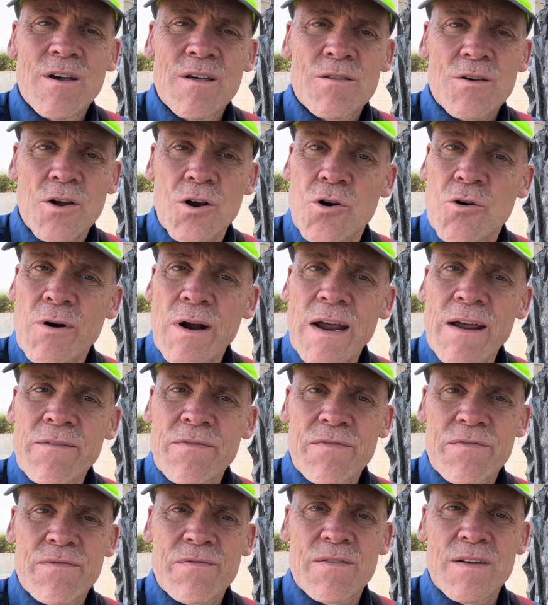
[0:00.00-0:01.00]
the
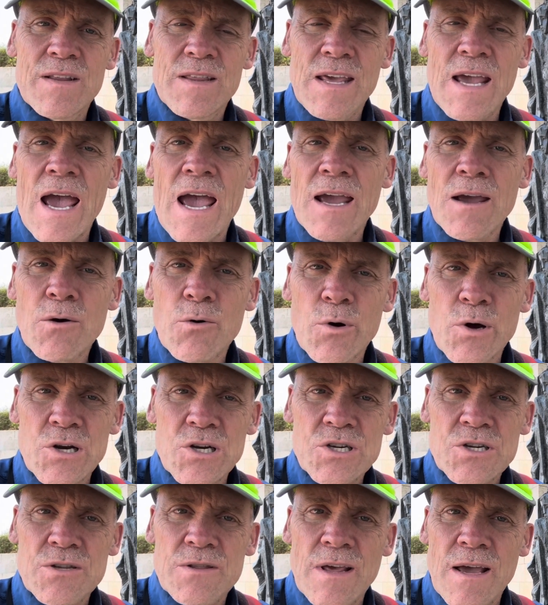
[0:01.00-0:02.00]
grief and the
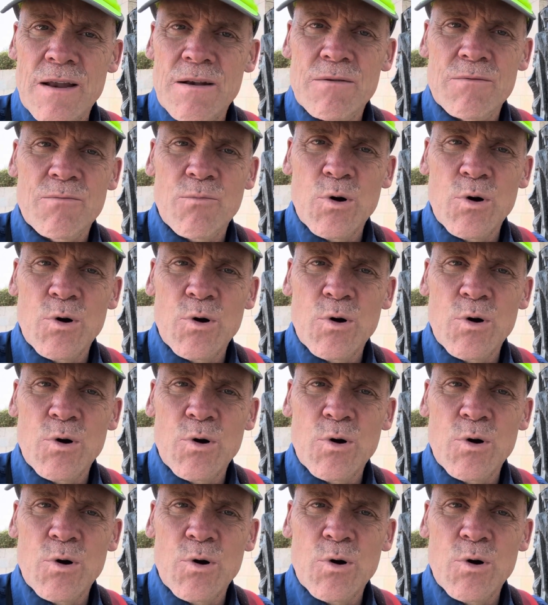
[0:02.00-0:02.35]
anguish that